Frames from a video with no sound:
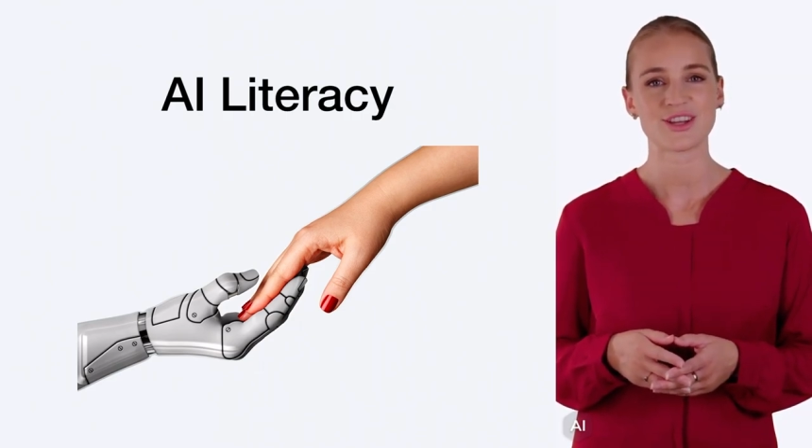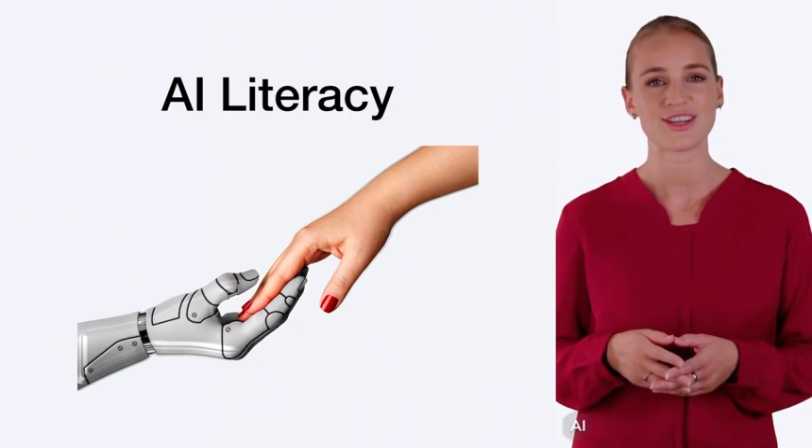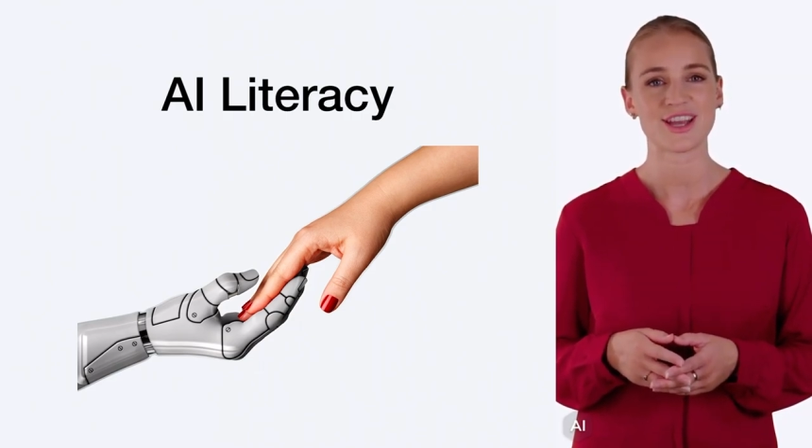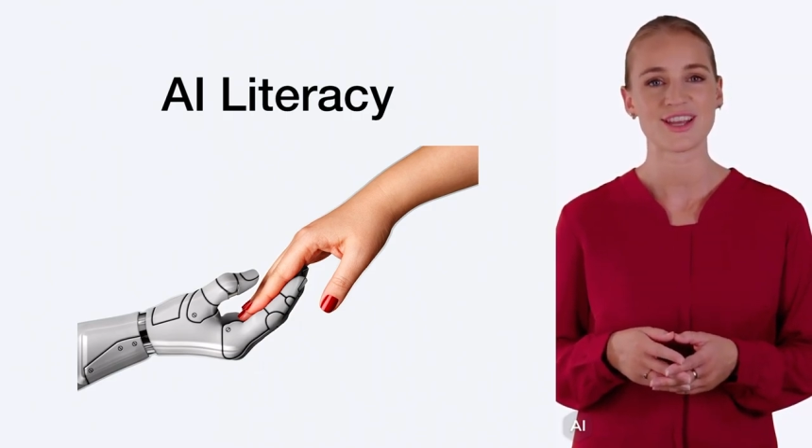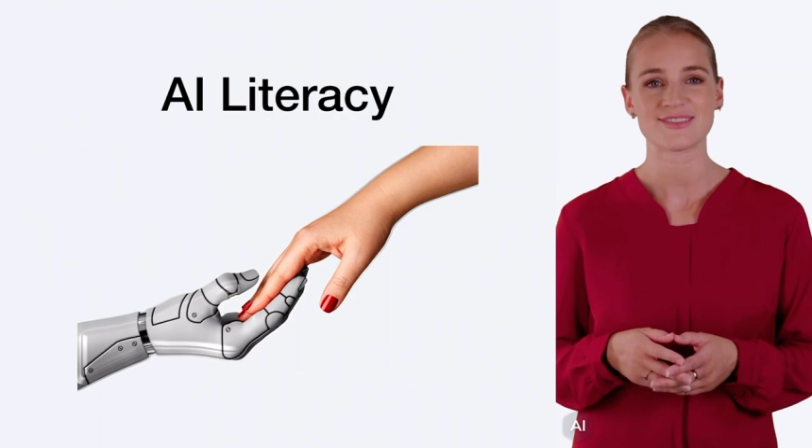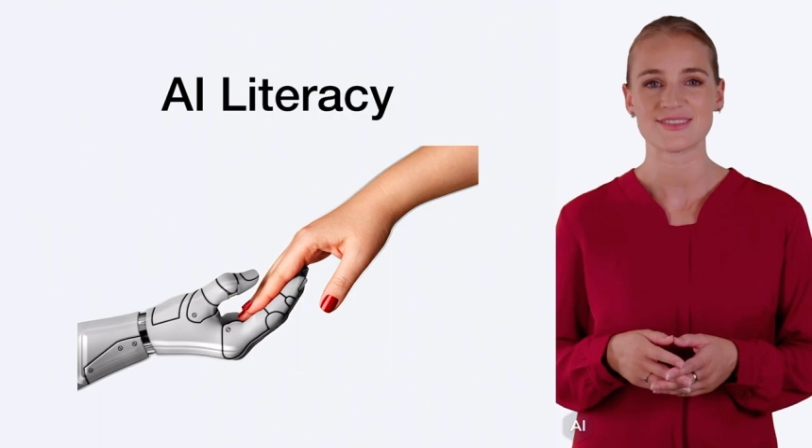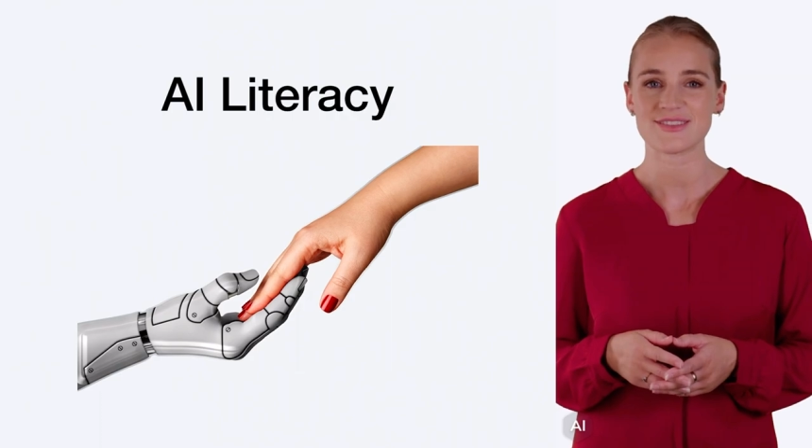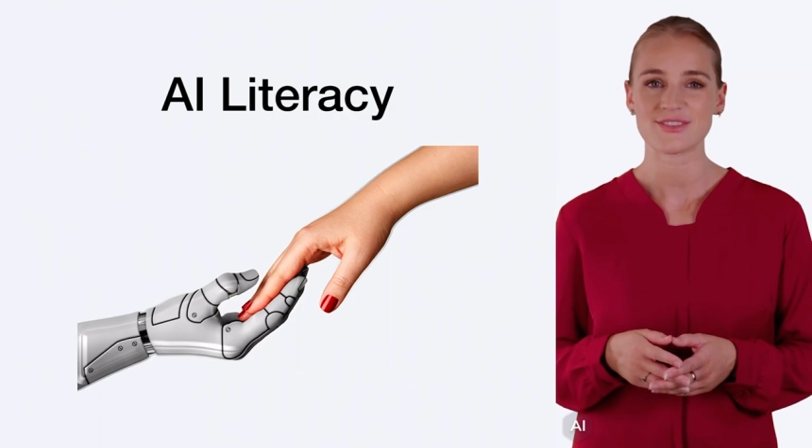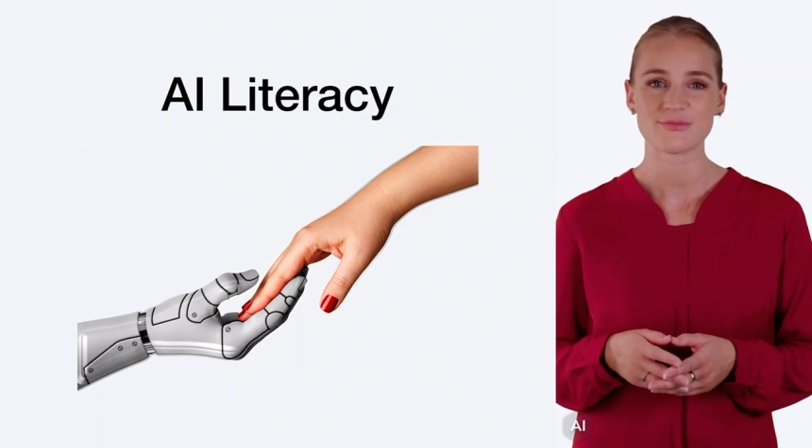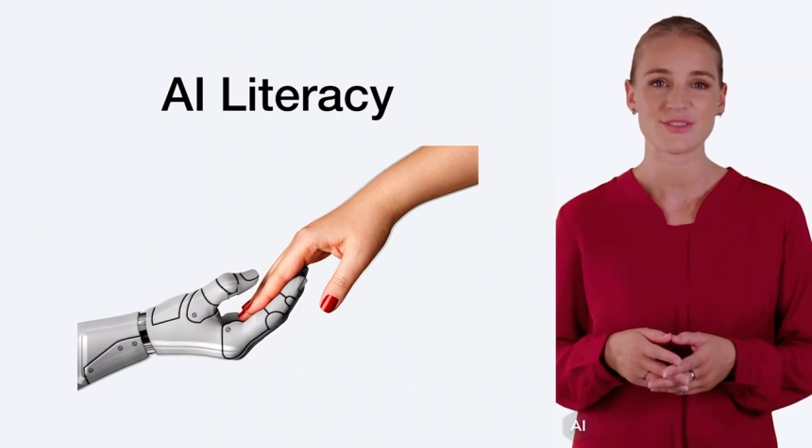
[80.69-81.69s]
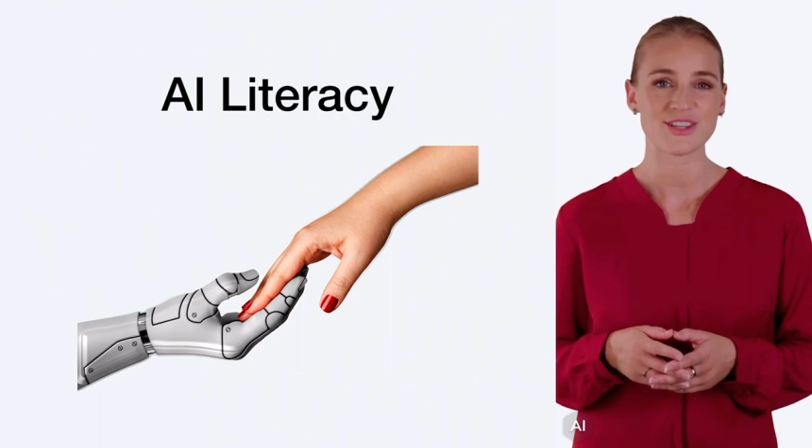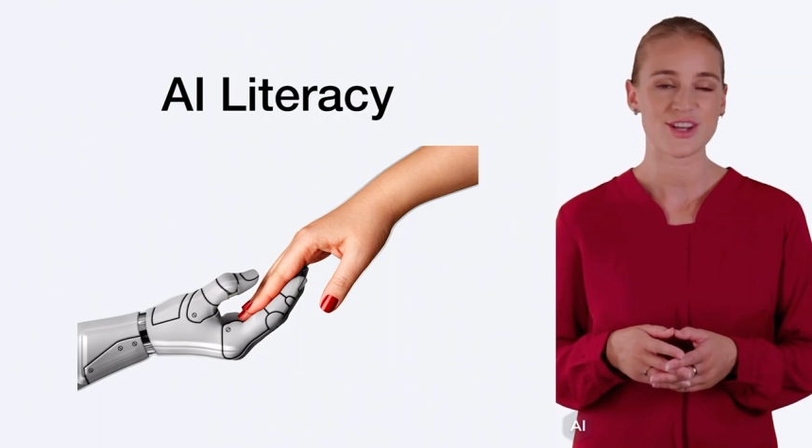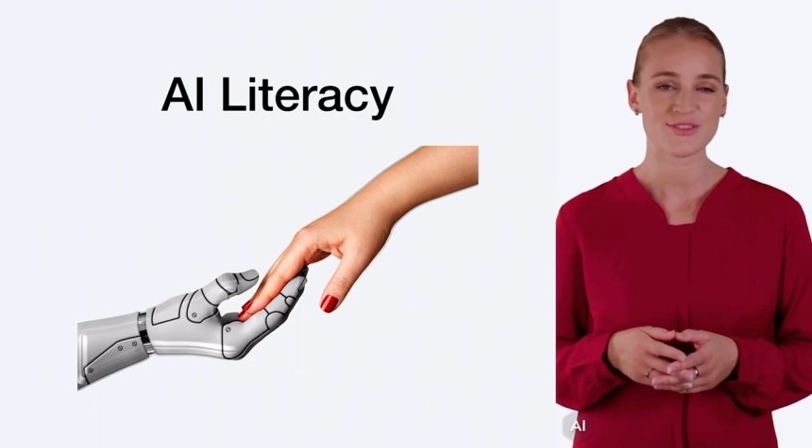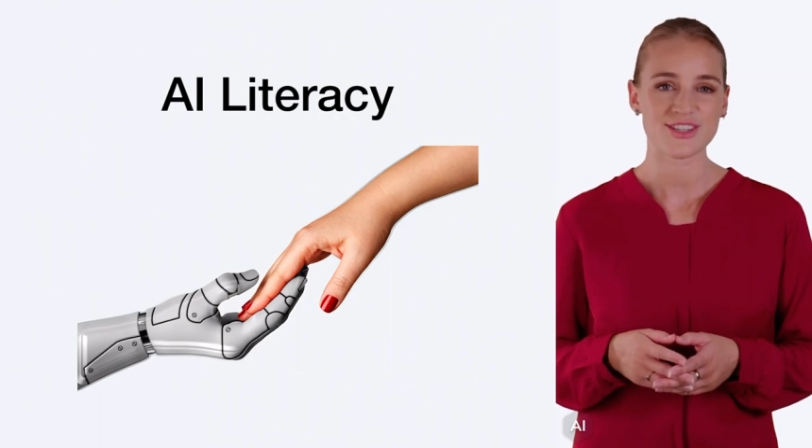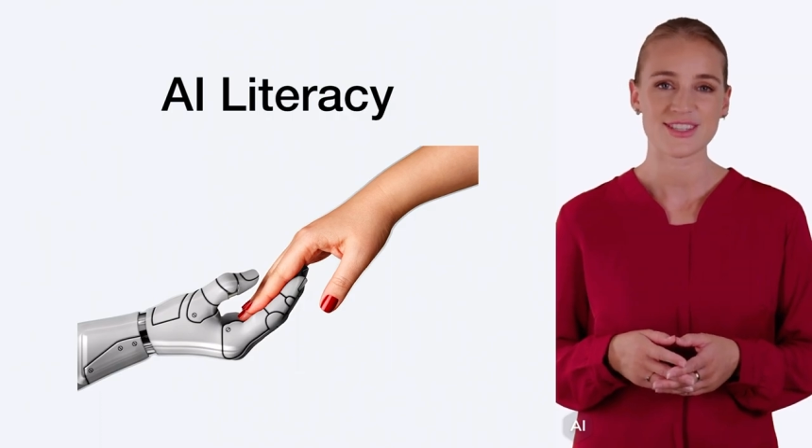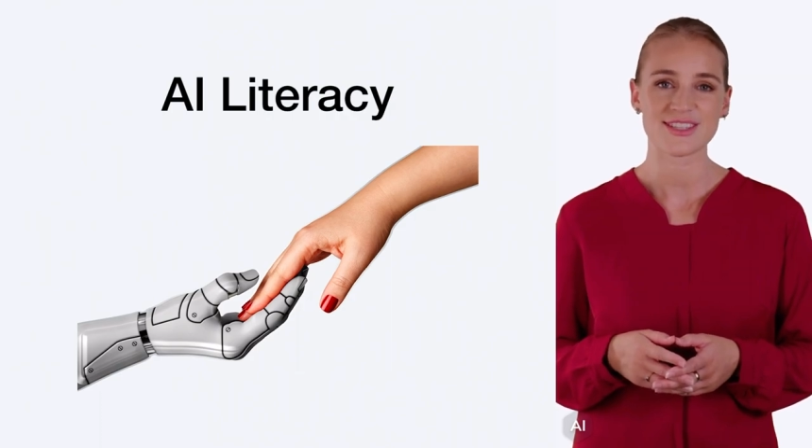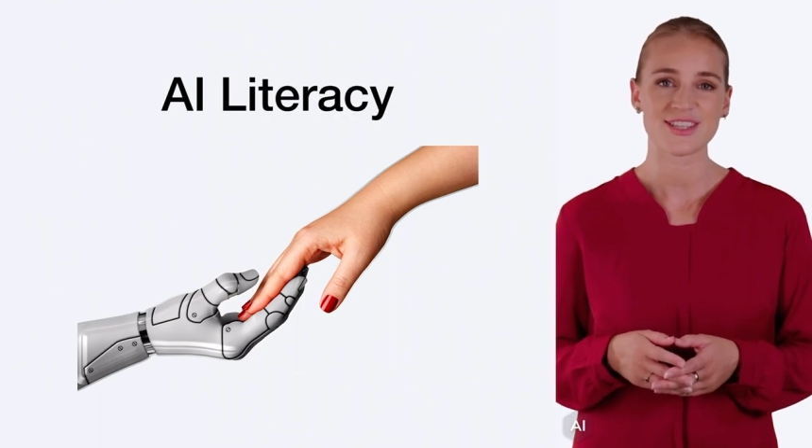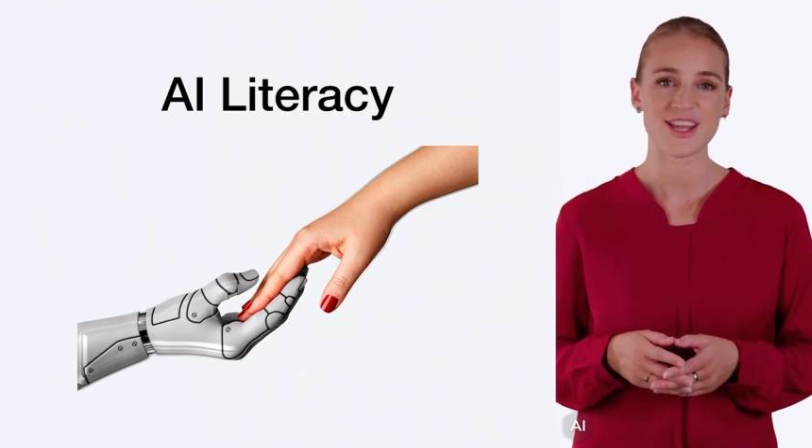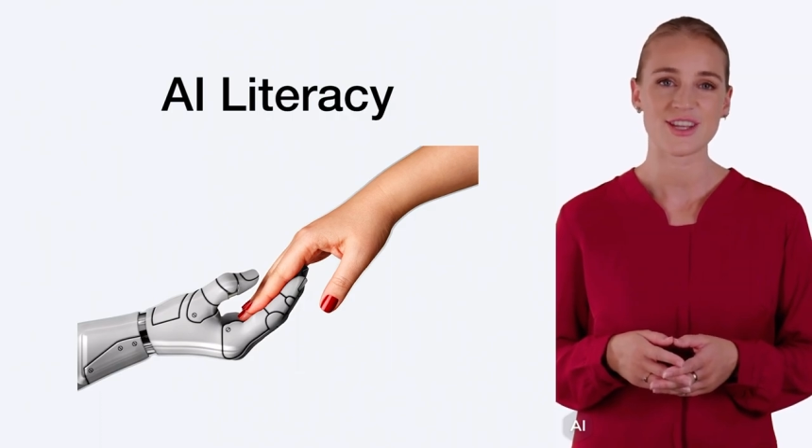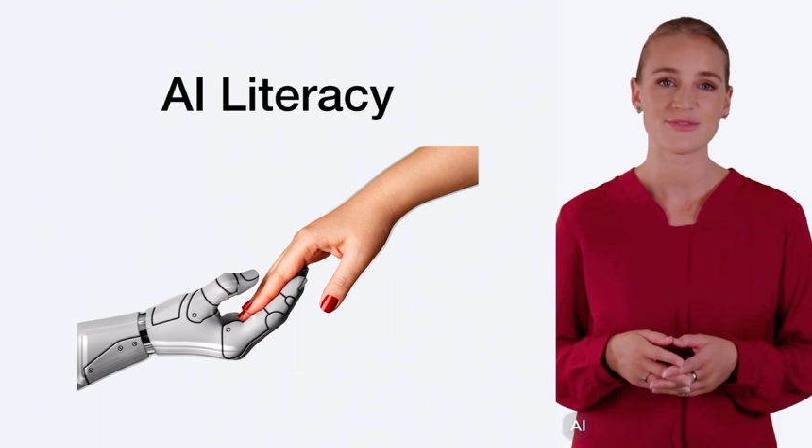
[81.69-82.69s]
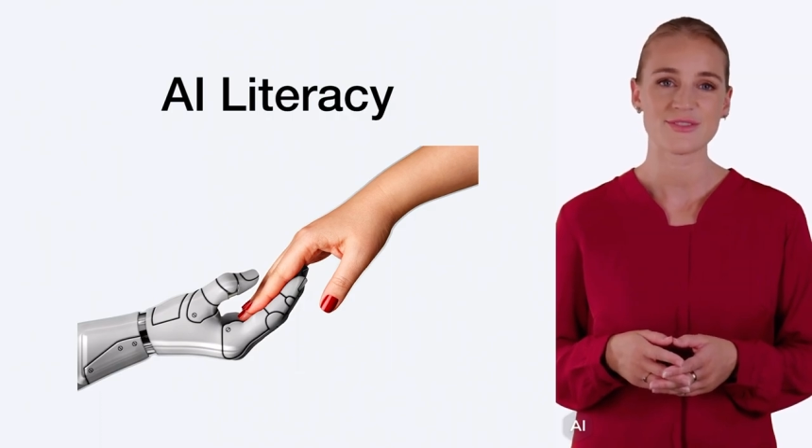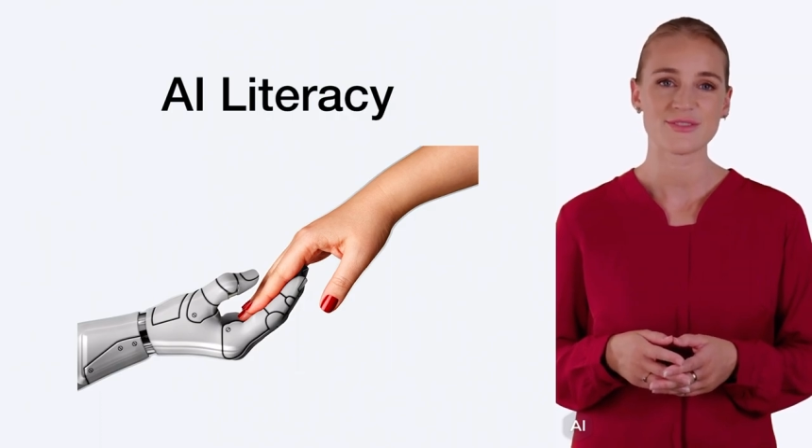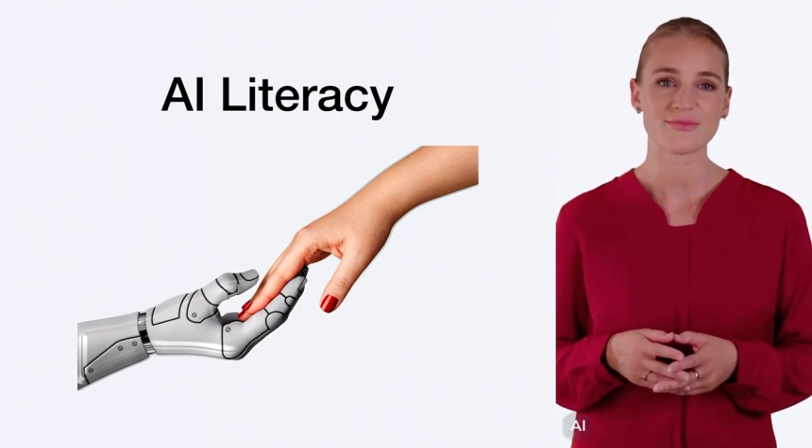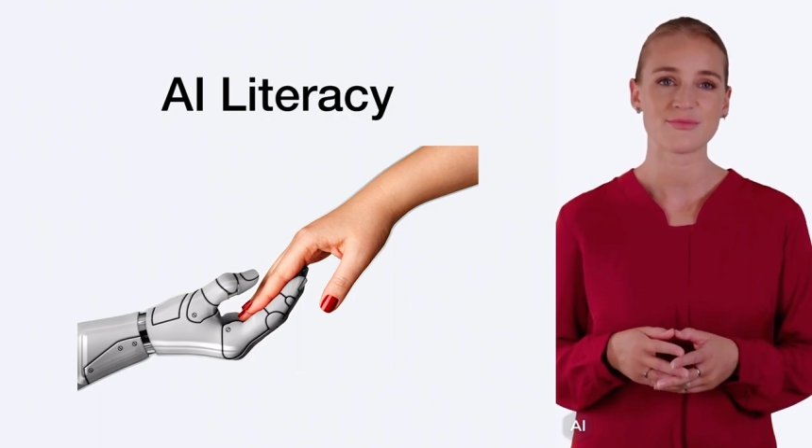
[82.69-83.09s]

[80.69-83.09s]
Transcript: AI systems in our daily lives.